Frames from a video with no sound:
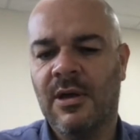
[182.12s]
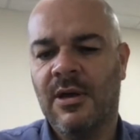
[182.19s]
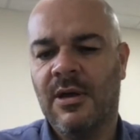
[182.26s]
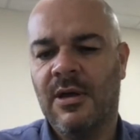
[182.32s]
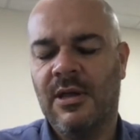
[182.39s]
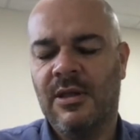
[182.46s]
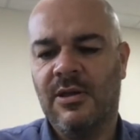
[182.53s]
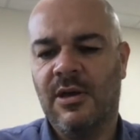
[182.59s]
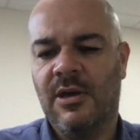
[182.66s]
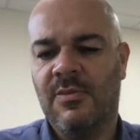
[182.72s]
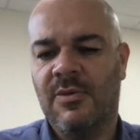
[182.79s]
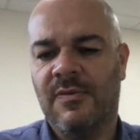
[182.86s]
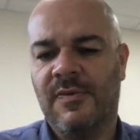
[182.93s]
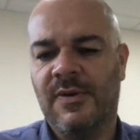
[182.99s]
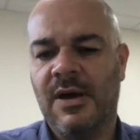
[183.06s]
in
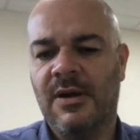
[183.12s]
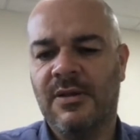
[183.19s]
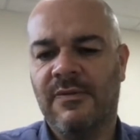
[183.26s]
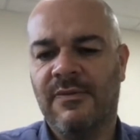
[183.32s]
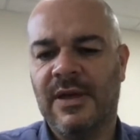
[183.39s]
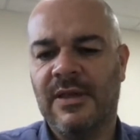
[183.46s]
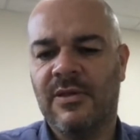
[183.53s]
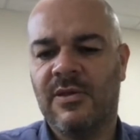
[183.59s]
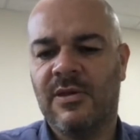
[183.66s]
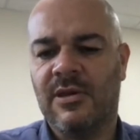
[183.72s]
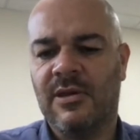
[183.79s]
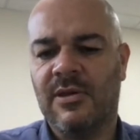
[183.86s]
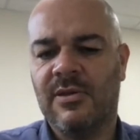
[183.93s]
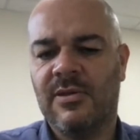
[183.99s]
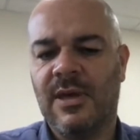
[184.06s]
terms of lung
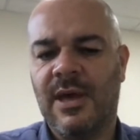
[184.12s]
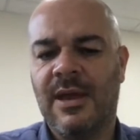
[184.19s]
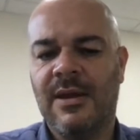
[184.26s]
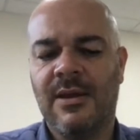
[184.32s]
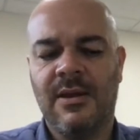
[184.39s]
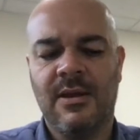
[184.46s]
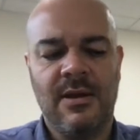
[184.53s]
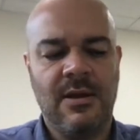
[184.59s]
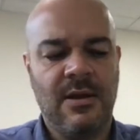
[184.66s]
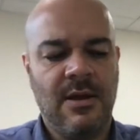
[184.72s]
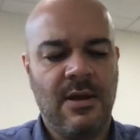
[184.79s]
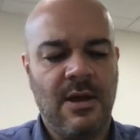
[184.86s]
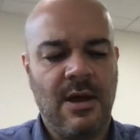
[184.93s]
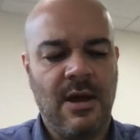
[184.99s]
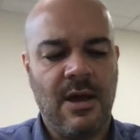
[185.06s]
defenses, then
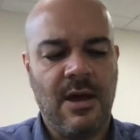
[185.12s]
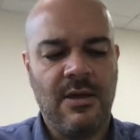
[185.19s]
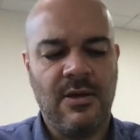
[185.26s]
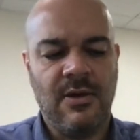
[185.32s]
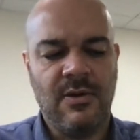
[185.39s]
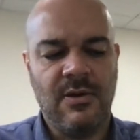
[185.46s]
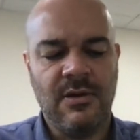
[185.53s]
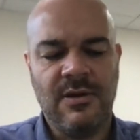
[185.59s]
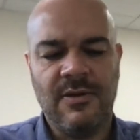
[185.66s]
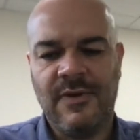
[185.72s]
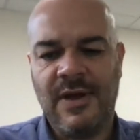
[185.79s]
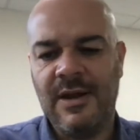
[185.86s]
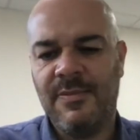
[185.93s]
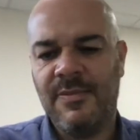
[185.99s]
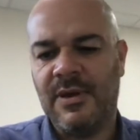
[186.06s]
you can
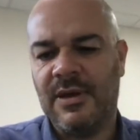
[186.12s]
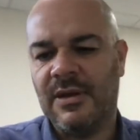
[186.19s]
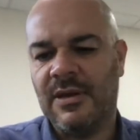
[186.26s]
develop it.